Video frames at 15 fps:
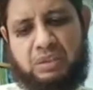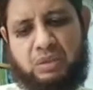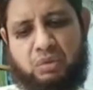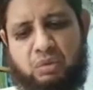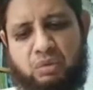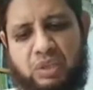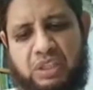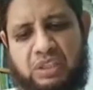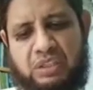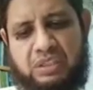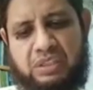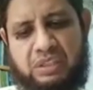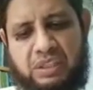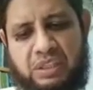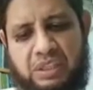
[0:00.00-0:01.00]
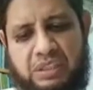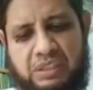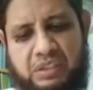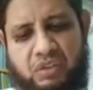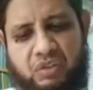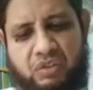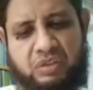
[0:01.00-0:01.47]
students
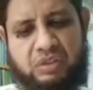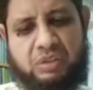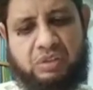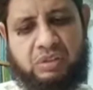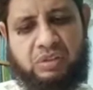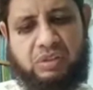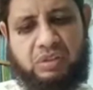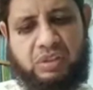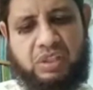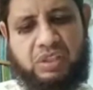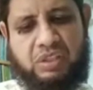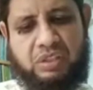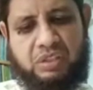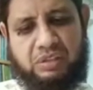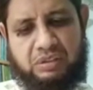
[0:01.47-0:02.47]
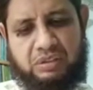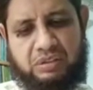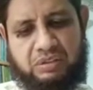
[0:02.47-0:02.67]
and teaching.